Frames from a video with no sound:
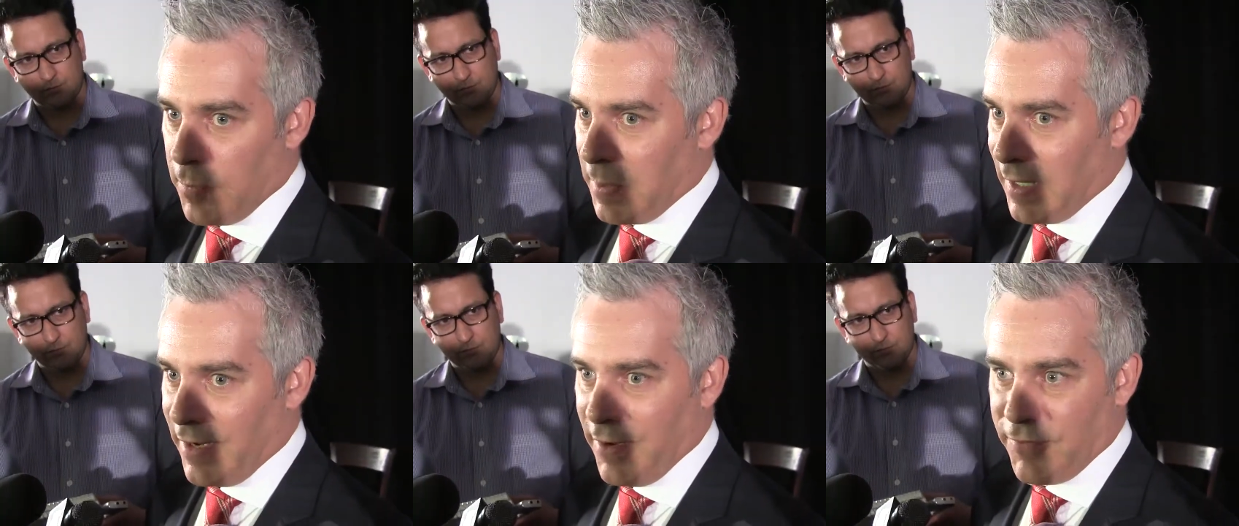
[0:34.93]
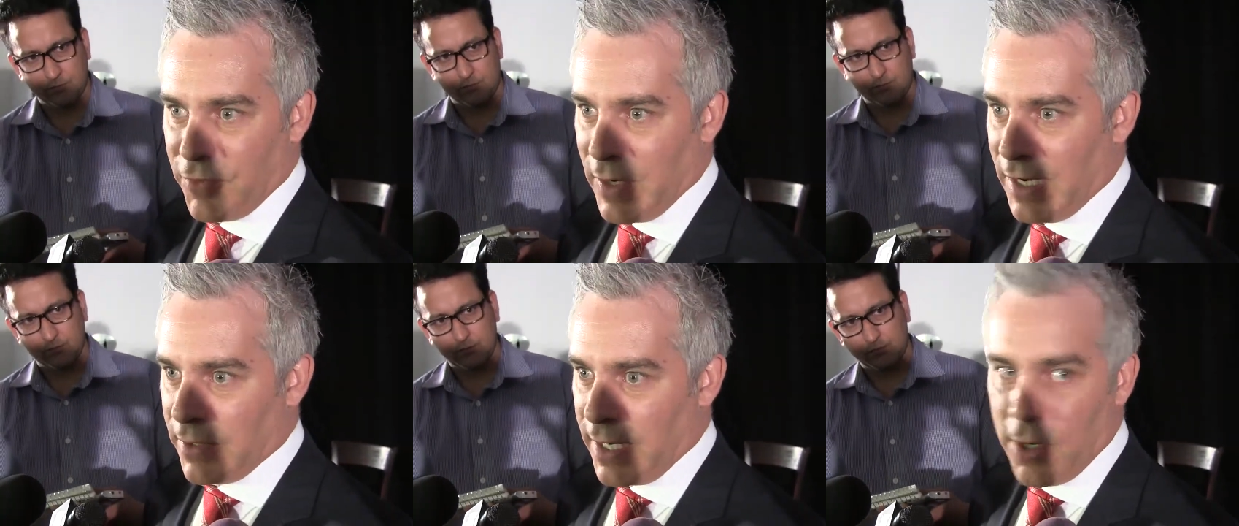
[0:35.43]
Speaker 1: playoff
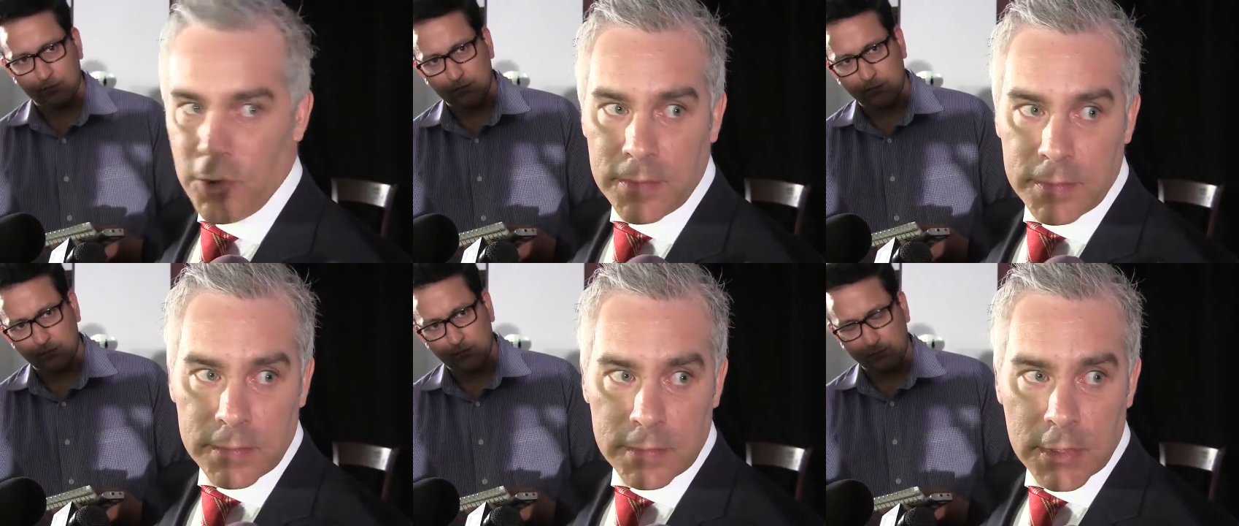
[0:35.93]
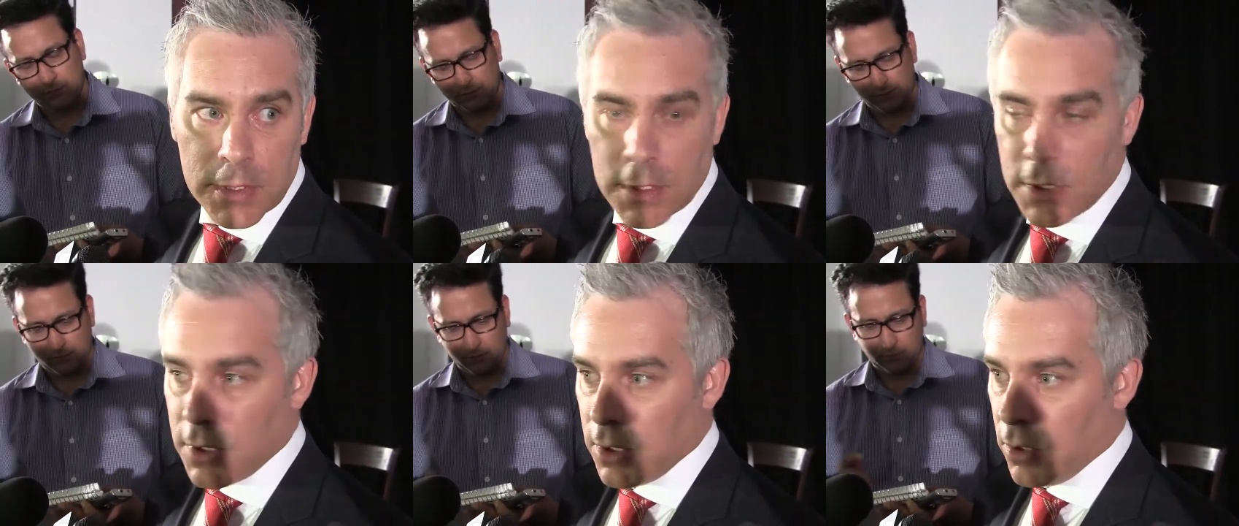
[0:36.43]
round at home.
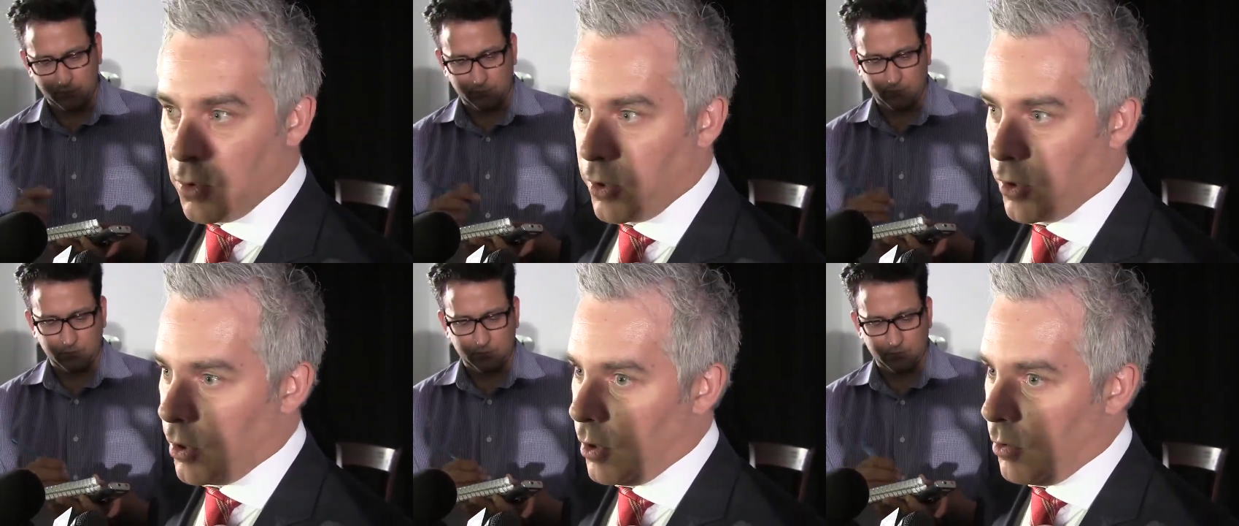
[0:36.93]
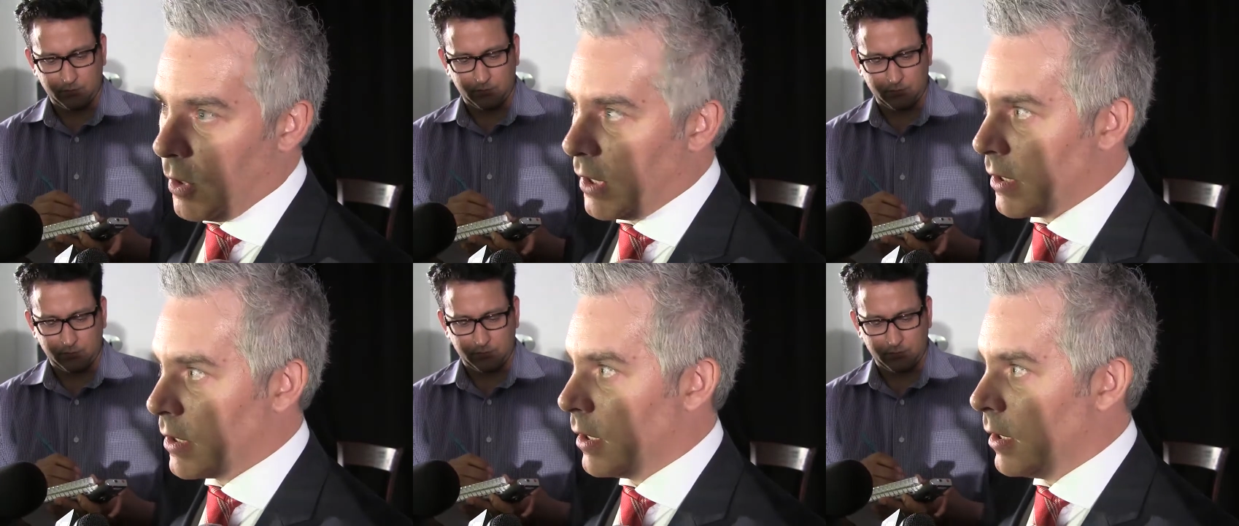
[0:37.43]
You
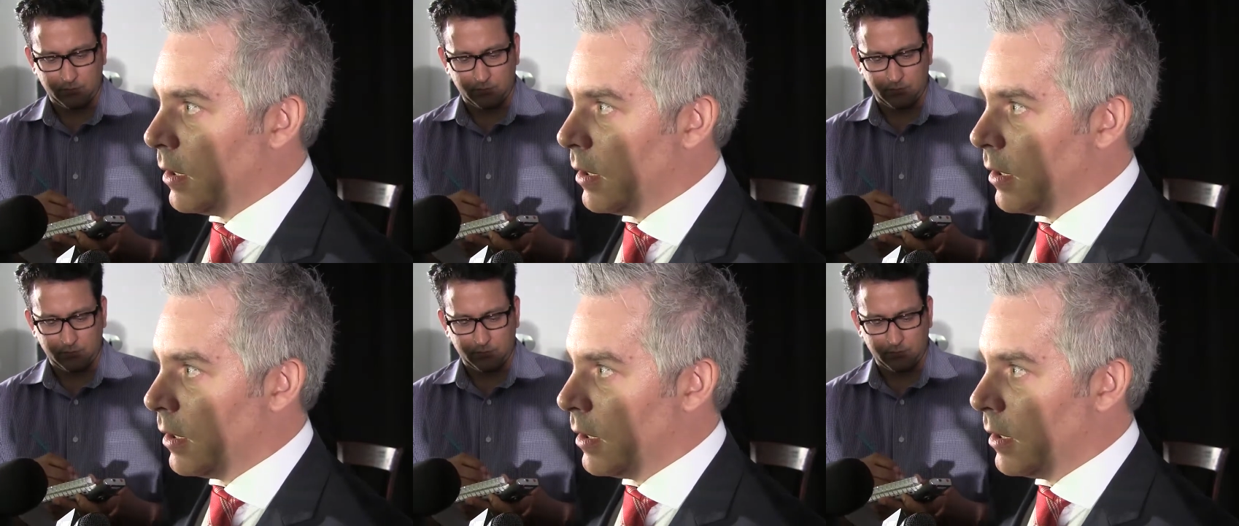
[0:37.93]
always,